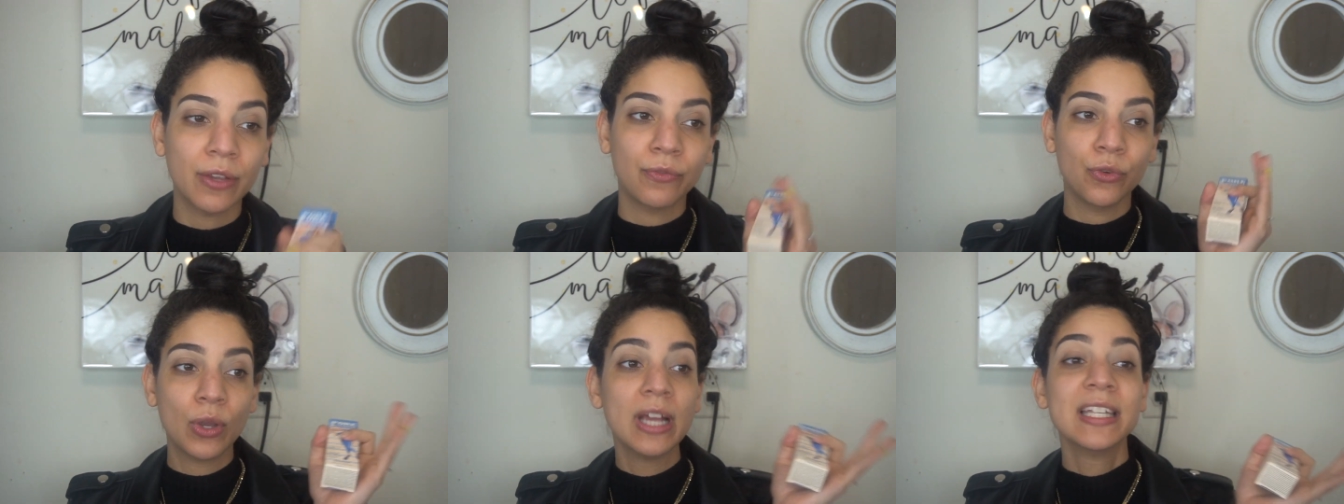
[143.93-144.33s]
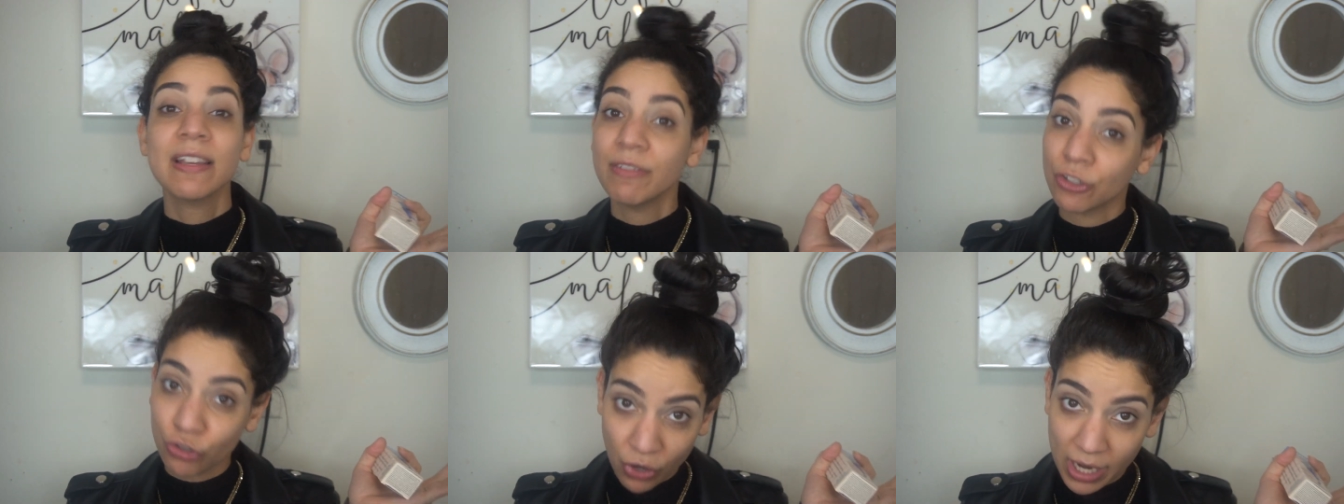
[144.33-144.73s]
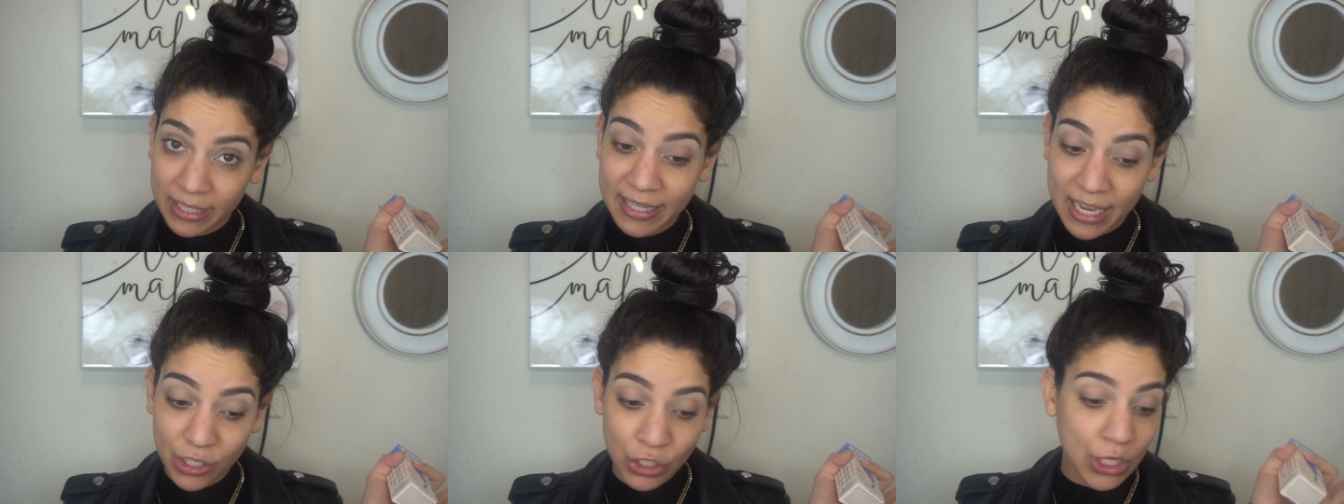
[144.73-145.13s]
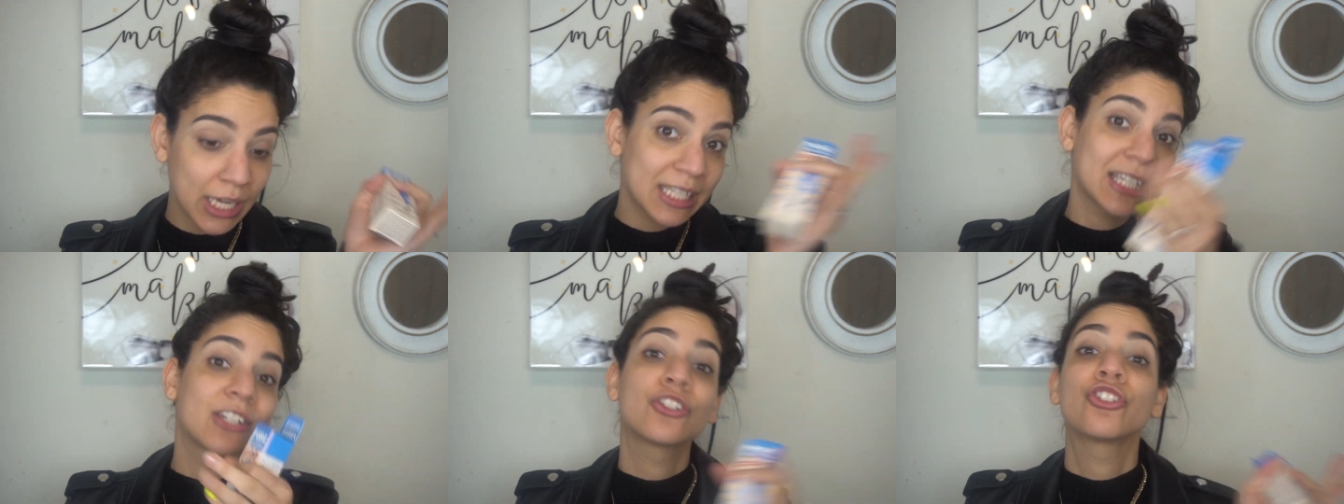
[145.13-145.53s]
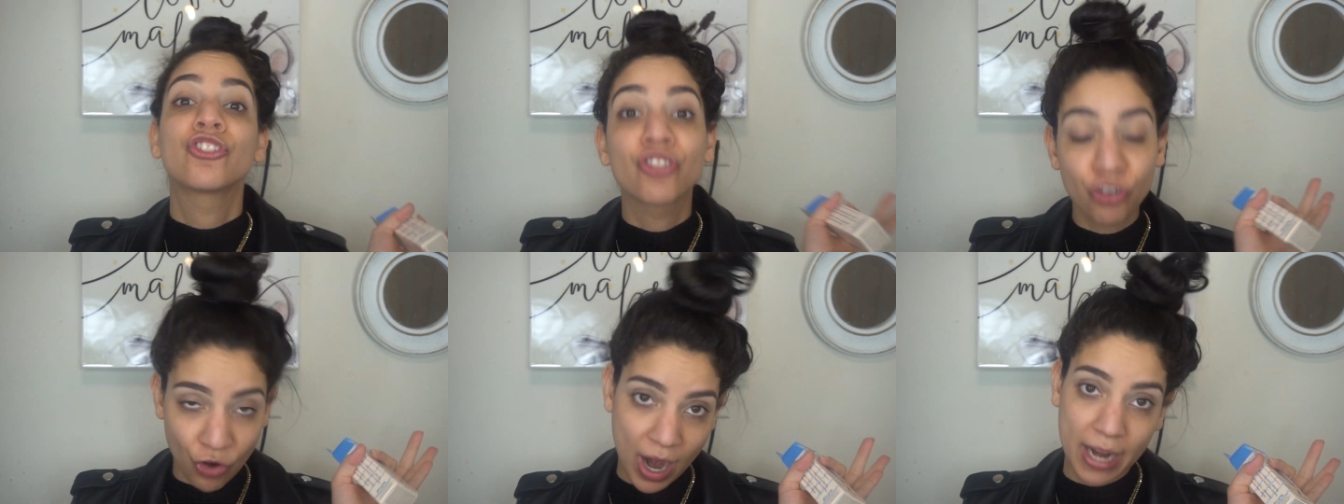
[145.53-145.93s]
If you guys haven't tried that, you guys need to
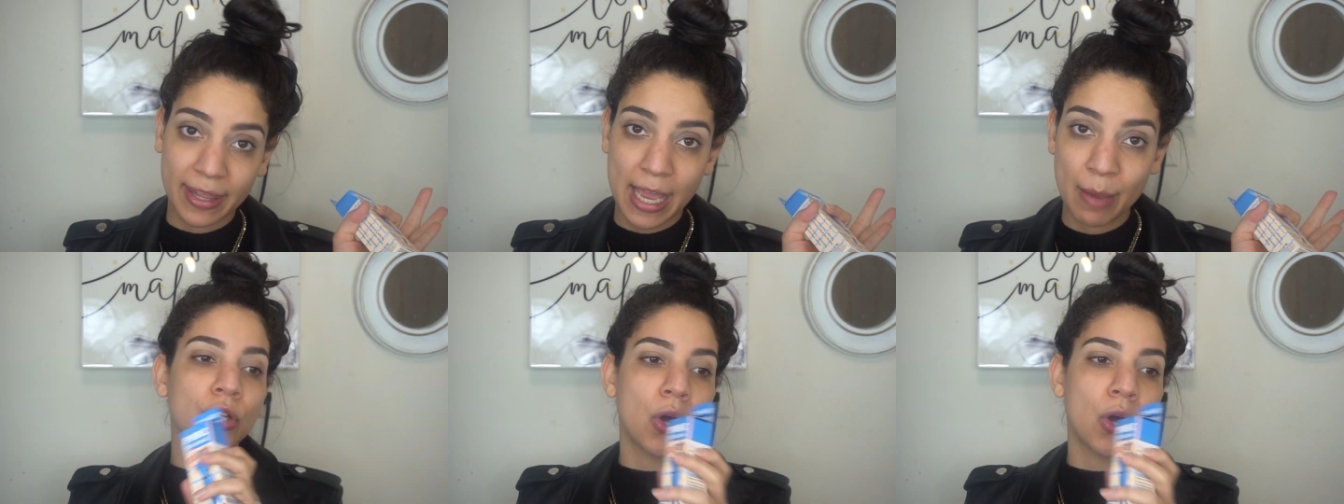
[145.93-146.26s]
try that.